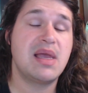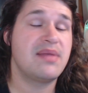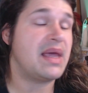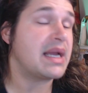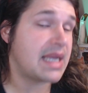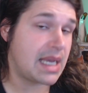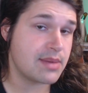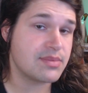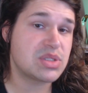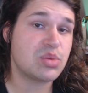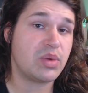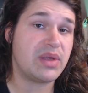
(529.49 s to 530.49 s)
That
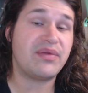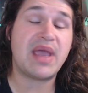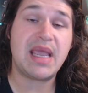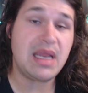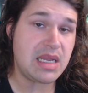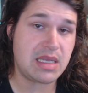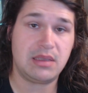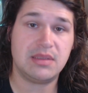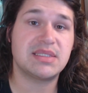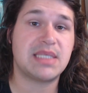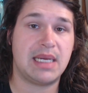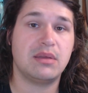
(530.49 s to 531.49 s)
comes with any
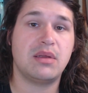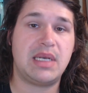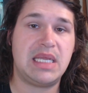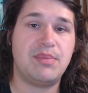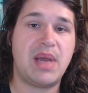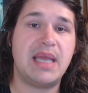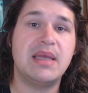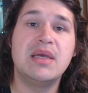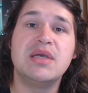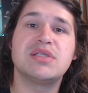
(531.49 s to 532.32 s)
sale on eBay,